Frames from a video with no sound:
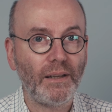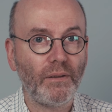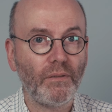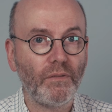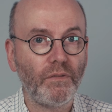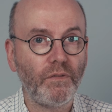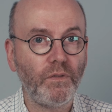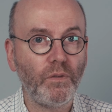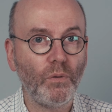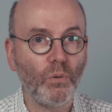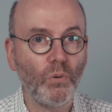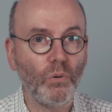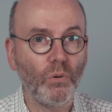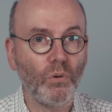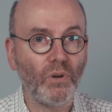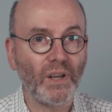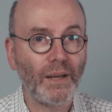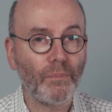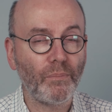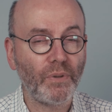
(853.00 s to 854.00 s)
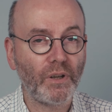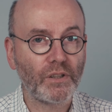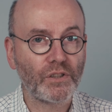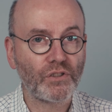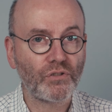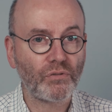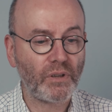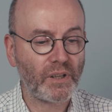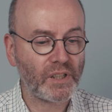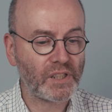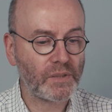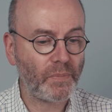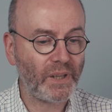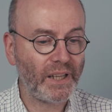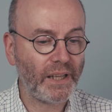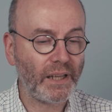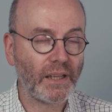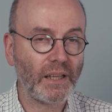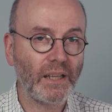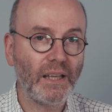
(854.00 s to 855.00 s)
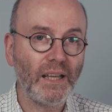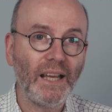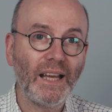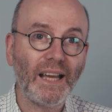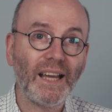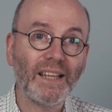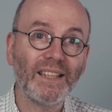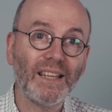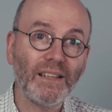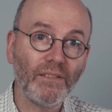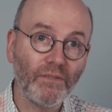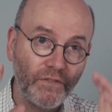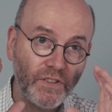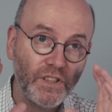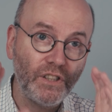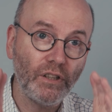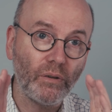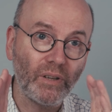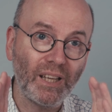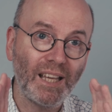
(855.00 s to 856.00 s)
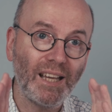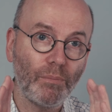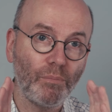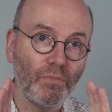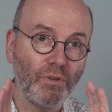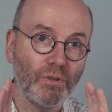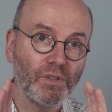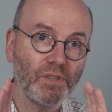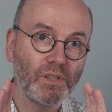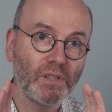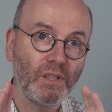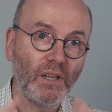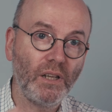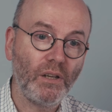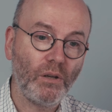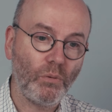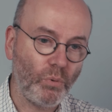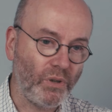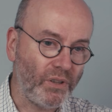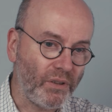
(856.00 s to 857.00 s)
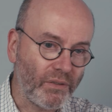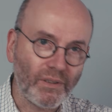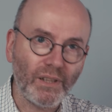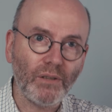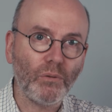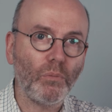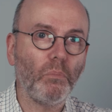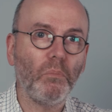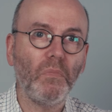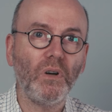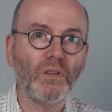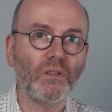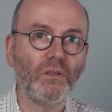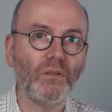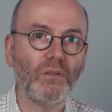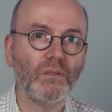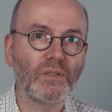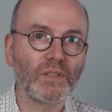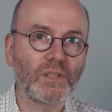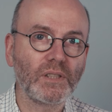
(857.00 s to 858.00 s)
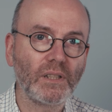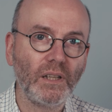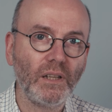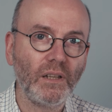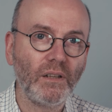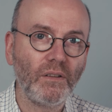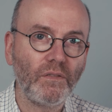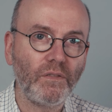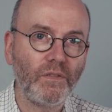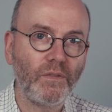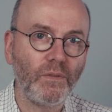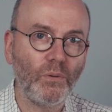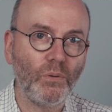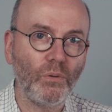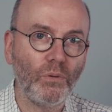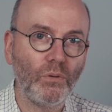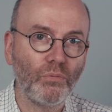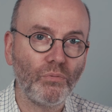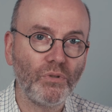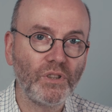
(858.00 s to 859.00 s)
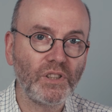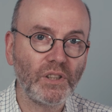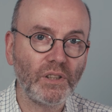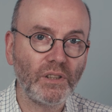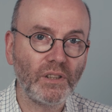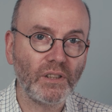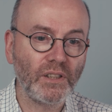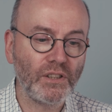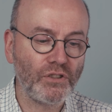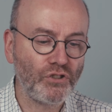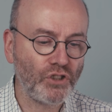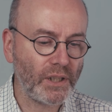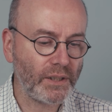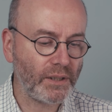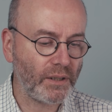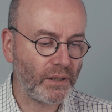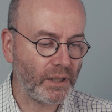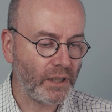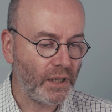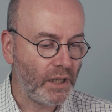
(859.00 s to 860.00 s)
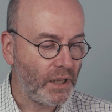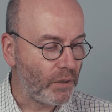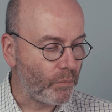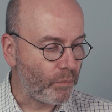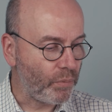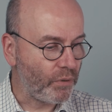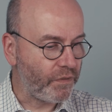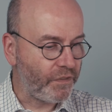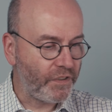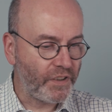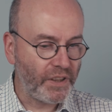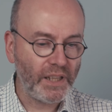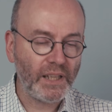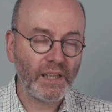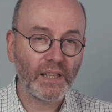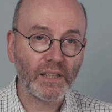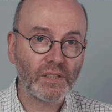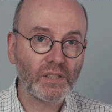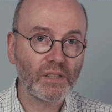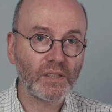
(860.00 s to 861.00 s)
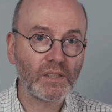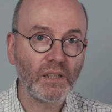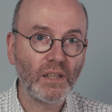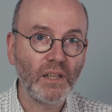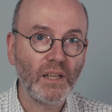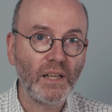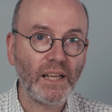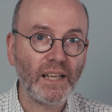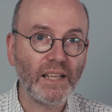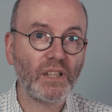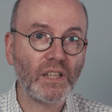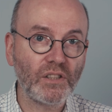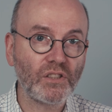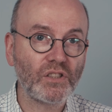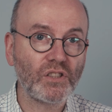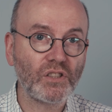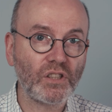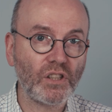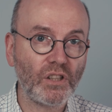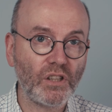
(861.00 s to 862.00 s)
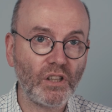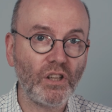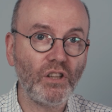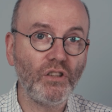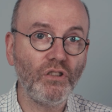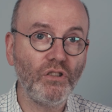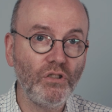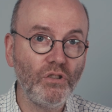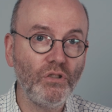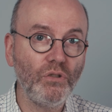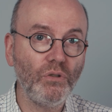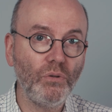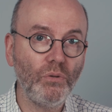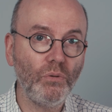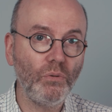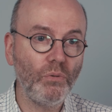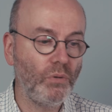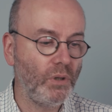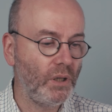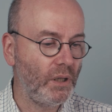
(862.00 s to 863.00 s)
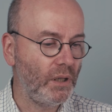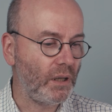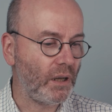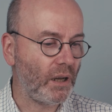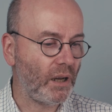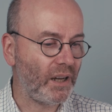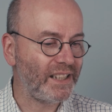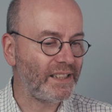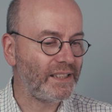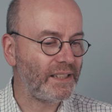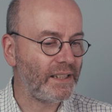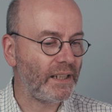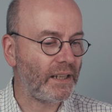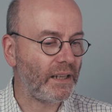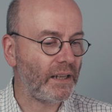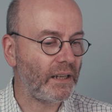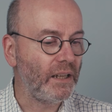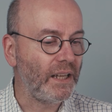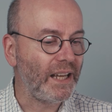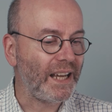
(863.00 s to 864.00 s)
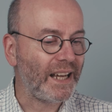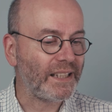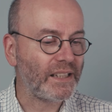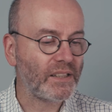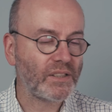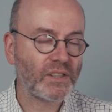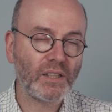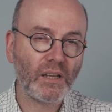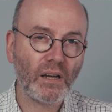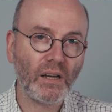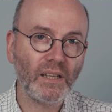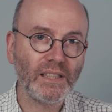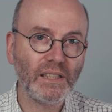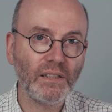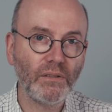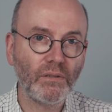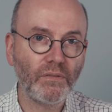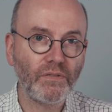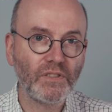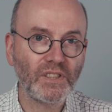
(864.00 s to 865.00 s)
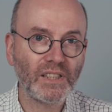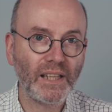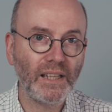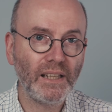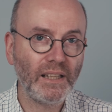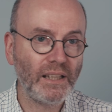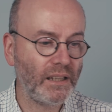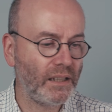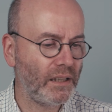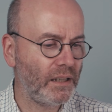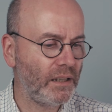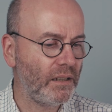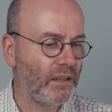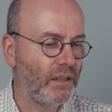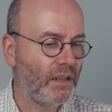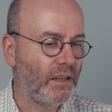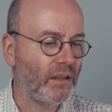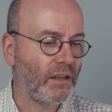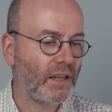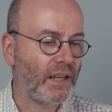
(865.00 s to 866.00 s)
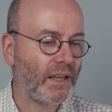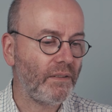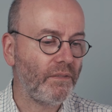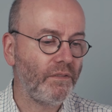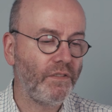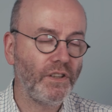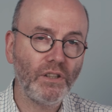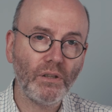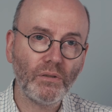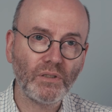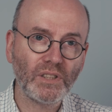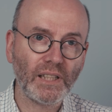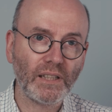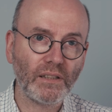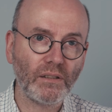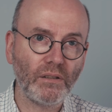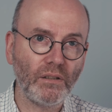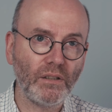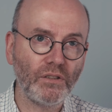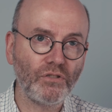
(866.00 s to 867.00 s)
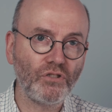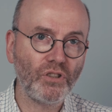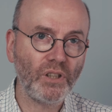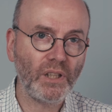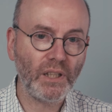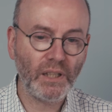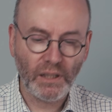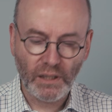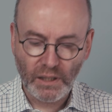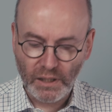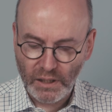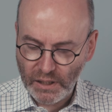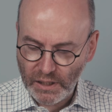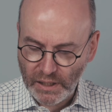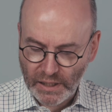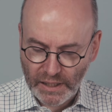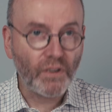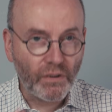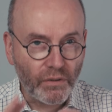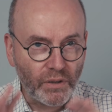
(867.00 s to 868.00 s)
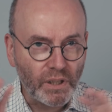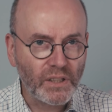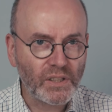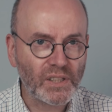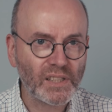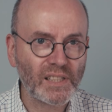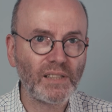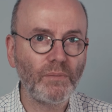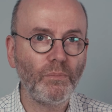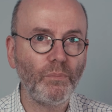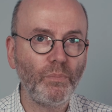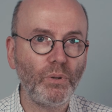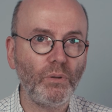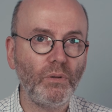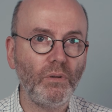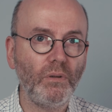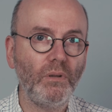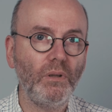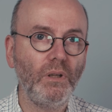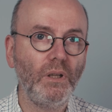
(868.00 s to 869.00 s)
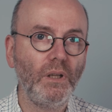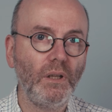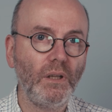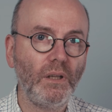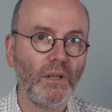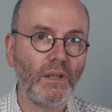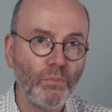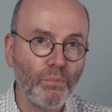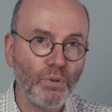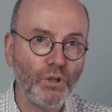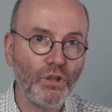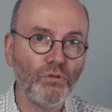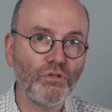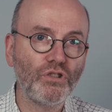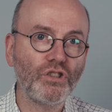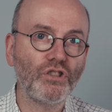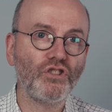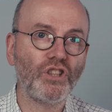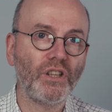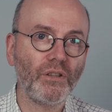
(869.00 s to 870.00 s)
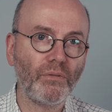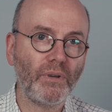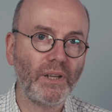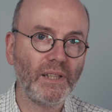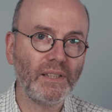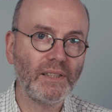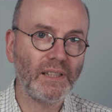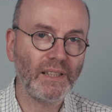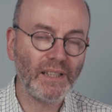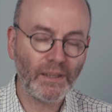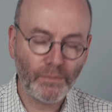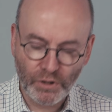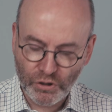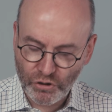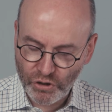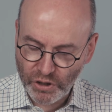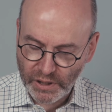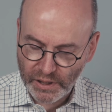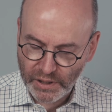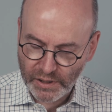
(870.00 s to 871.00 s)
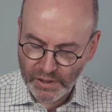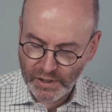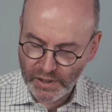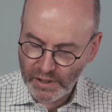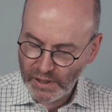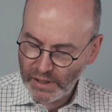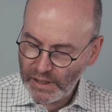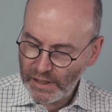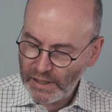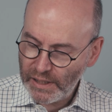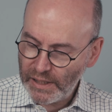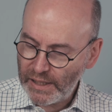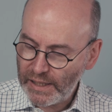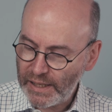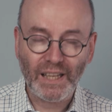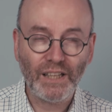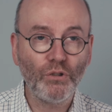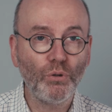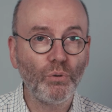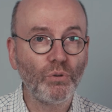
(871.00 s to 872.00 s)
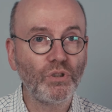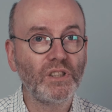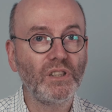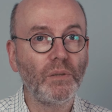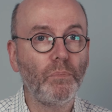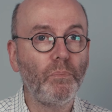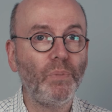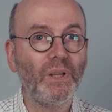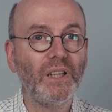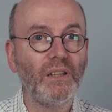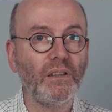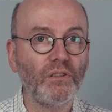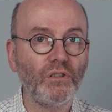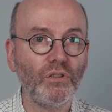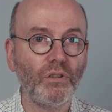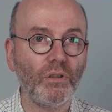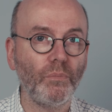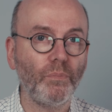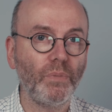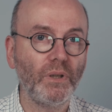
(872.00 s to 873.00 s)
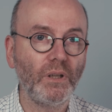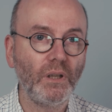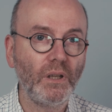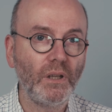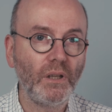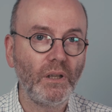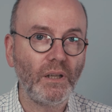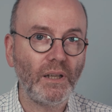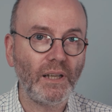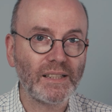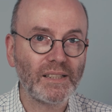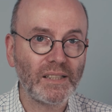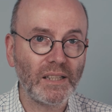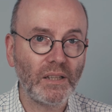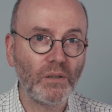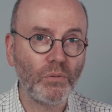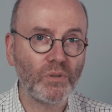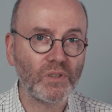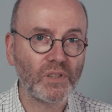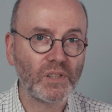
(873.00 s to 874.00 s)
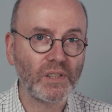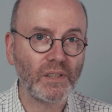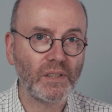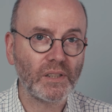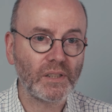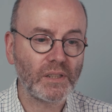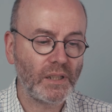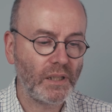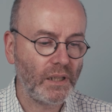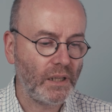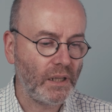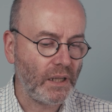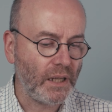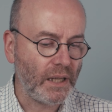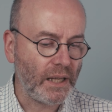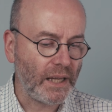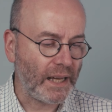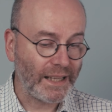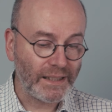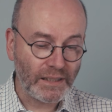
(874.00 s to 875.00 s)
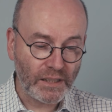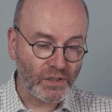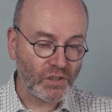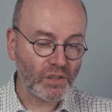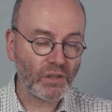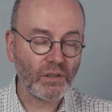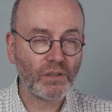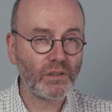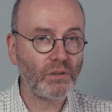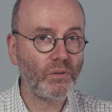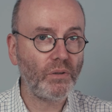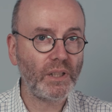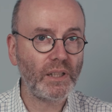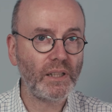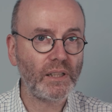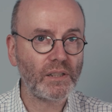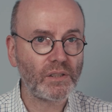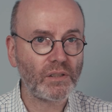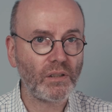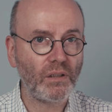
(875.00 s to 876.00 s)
for Empire Strikes Back, and then video cameras with little models for Return of the Jedi. But for this, it's a new idea, and it's the idea of taking video technology, very simple computer-generated images, in order to build up sequences. And they started doing this